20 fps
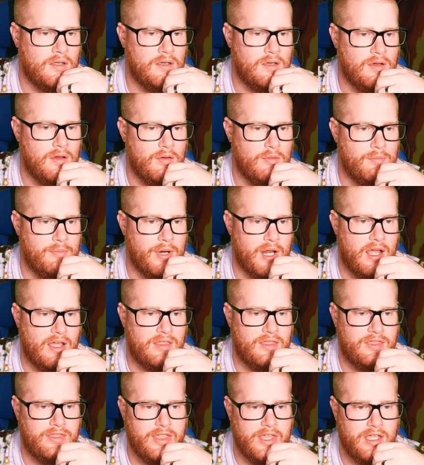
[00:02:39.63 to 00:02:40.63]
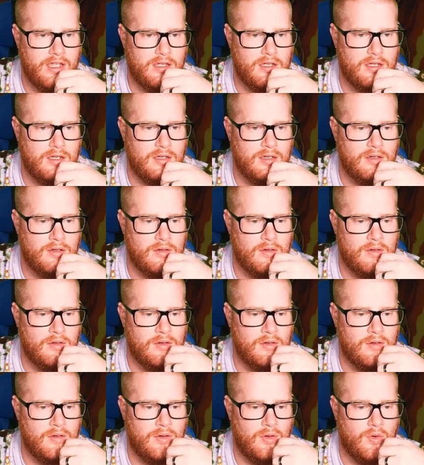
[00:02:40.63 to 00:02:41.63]
But I think
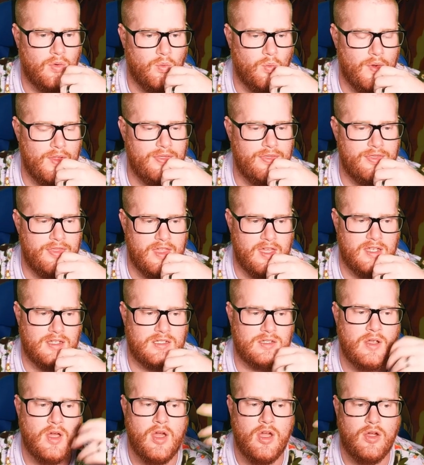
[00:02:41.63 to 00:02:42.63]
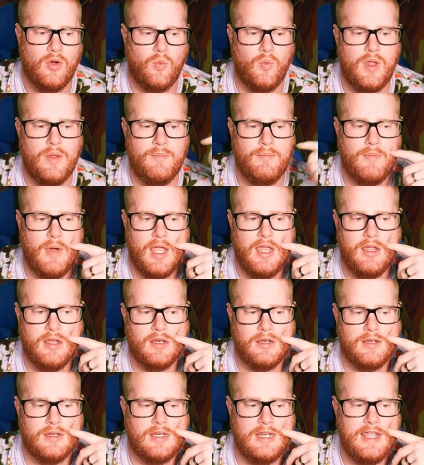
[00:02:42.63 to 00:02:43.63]
with this, we might
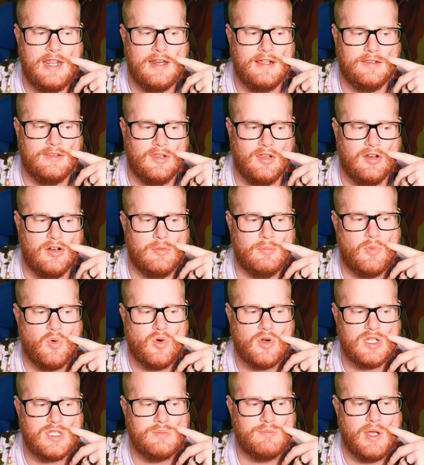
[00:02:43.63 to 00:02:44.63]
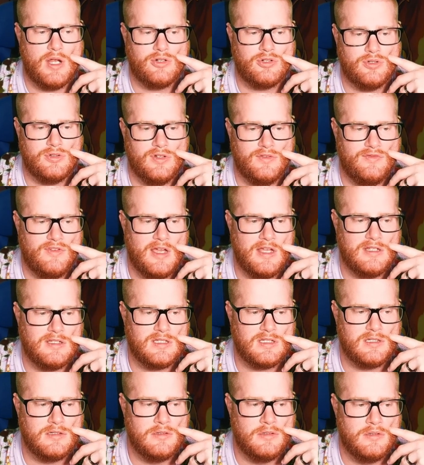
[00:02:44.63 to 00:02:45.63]
need a little more special
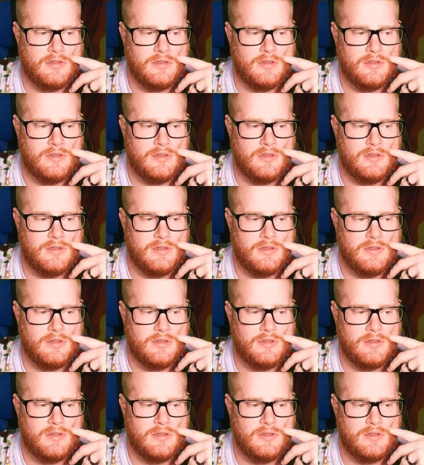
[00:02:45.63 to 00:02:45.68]
defense.